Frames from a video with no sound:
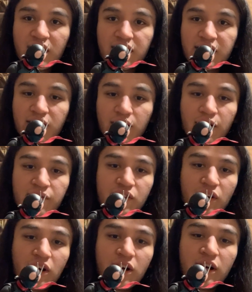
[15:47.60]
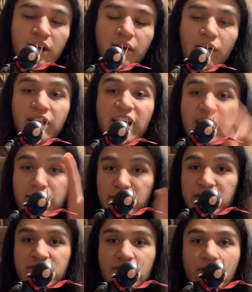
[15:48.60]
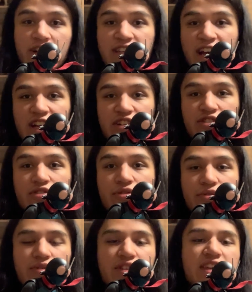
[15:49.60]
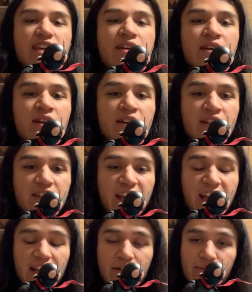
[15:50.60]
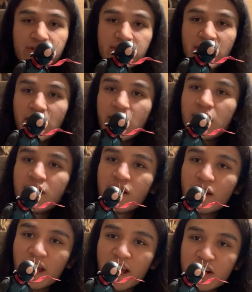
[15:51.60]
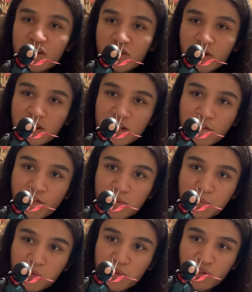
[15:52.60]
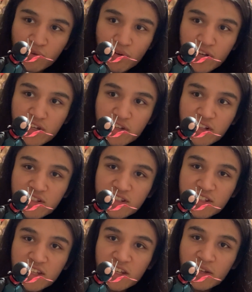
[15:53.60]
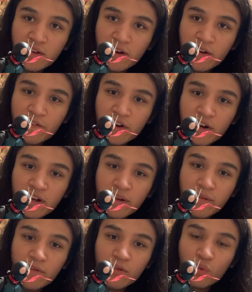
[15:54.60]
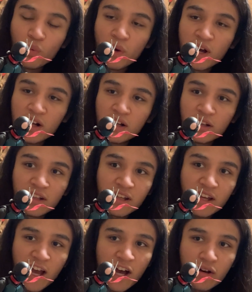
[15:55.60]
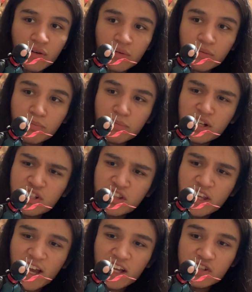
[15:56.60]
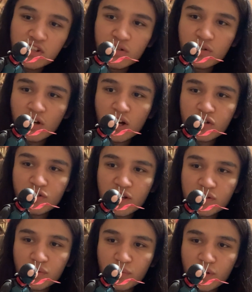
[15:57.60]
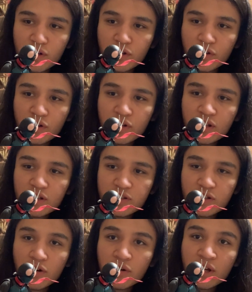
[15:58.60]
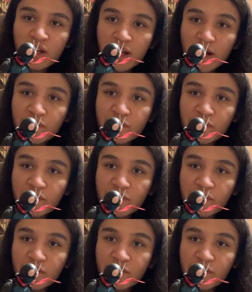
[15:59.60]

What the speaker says: The gloves or the hand pieces are attached to the handles there. And just look at the difference between the green. You can see very well how much they actually do contrast with one another. So if